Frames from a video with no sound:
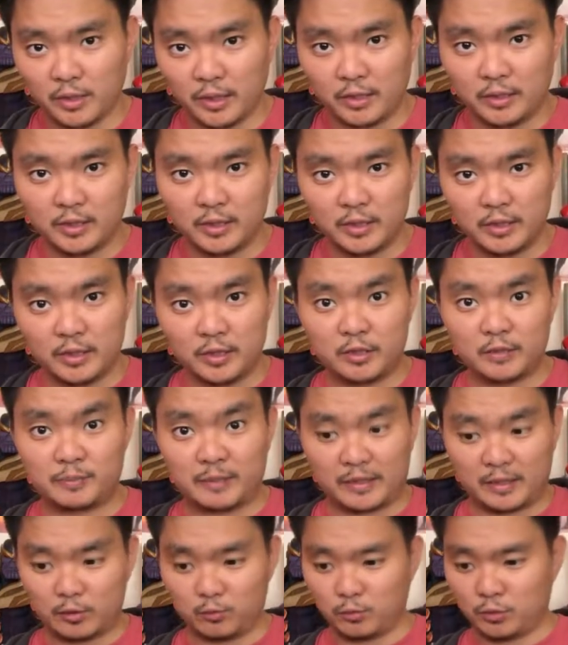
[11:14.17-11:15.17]
I didn't
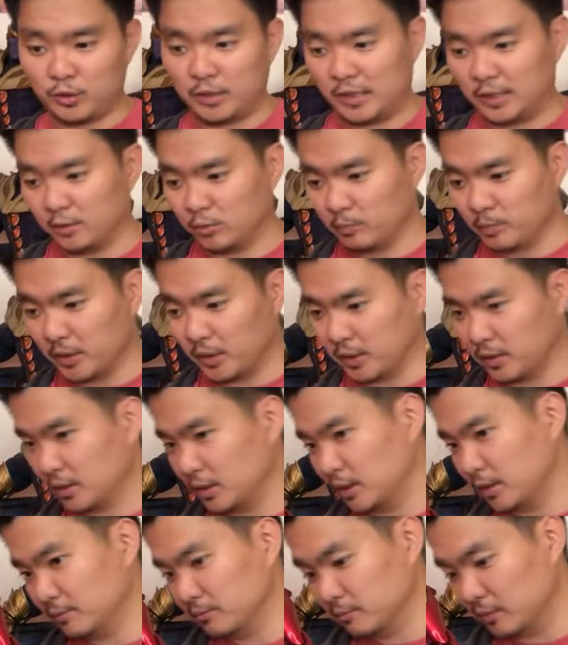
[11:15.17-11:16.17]
expect it was that big.
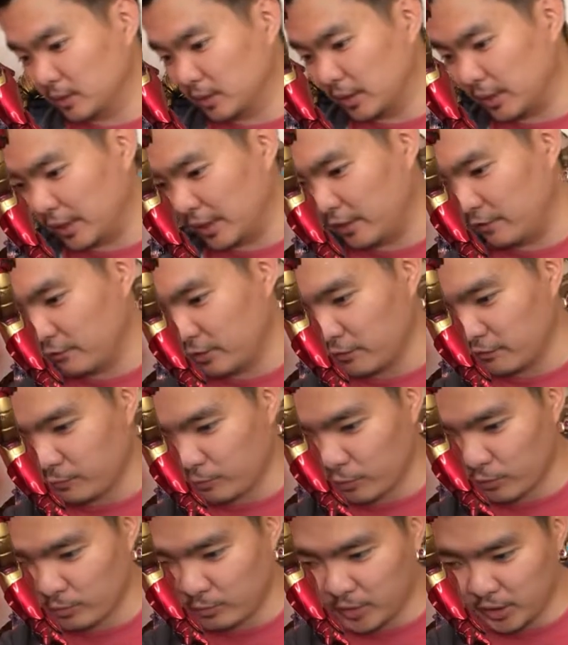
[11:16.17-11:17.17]
Even
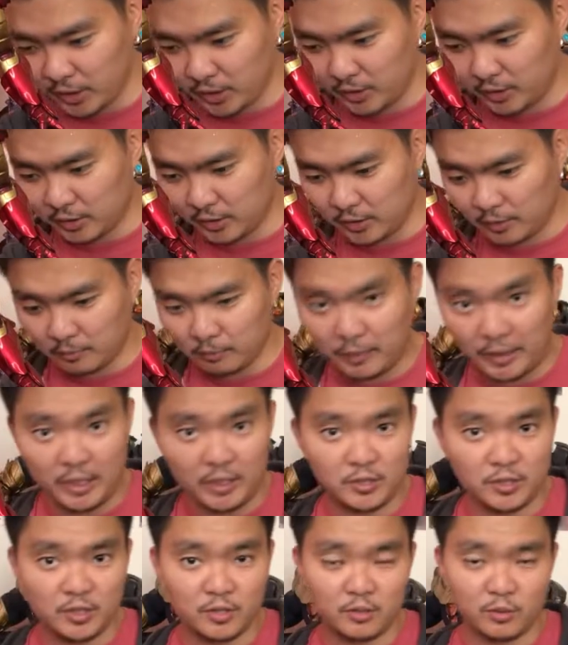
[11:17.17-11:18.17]
for me, the
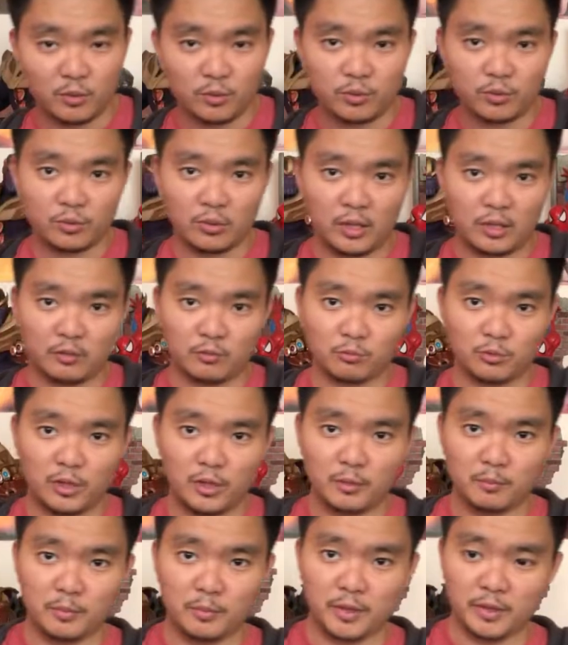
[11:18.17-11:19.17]
base is also like
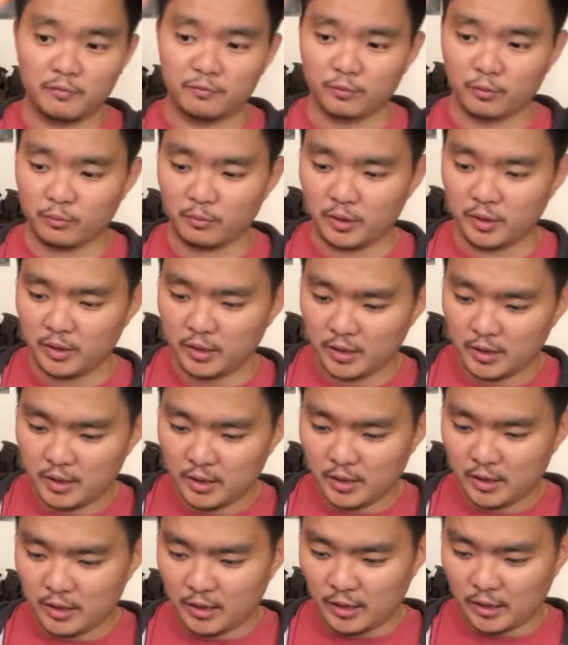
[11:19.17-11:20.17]
really big for me.
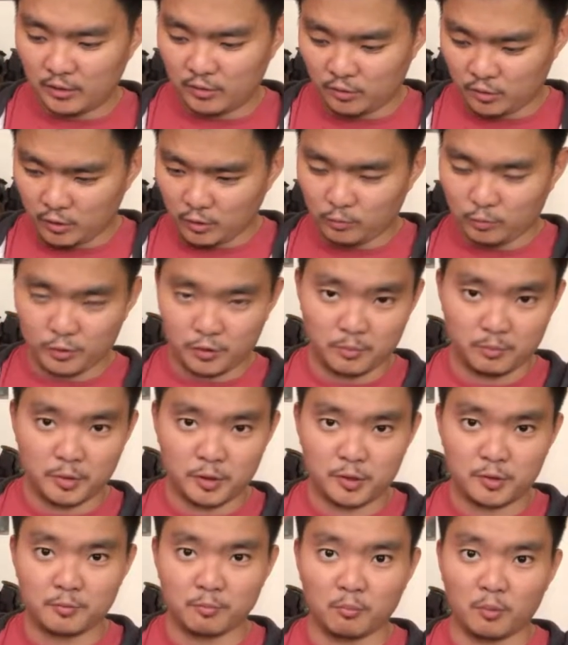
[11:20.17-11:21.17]
I thought it was a bit
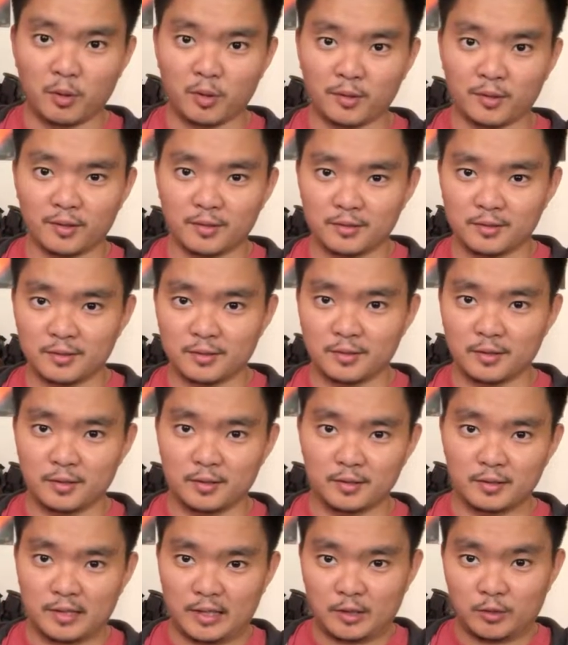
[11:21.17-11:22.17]
smaller.
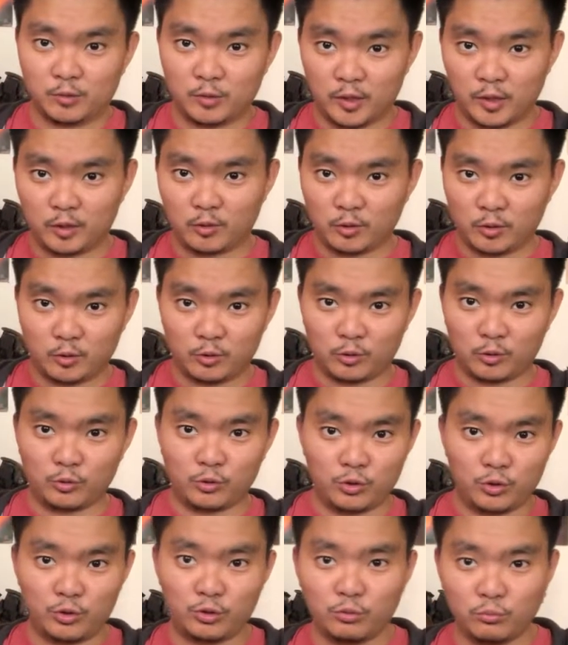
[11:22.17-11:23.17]
It's actually
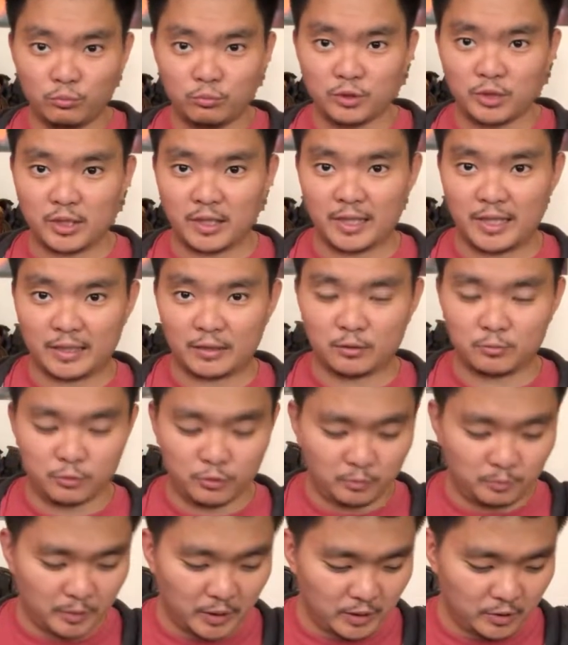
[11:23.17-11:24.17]
consumes a lot of
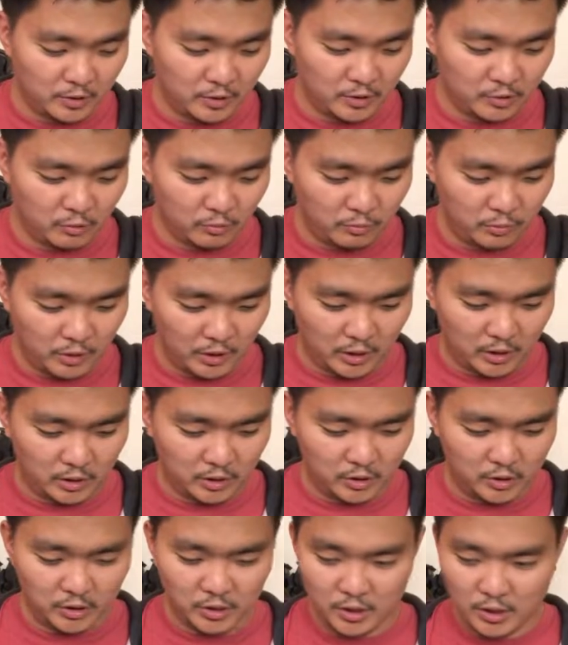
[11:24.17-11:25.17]
space, to be
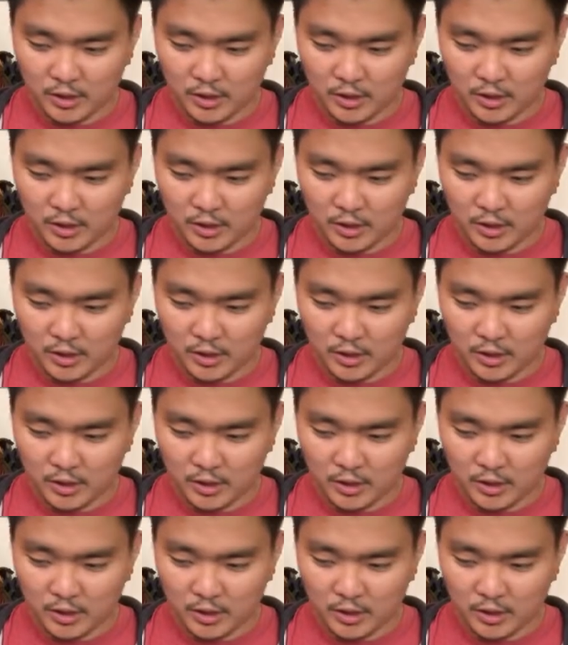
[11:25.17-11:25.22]
honest.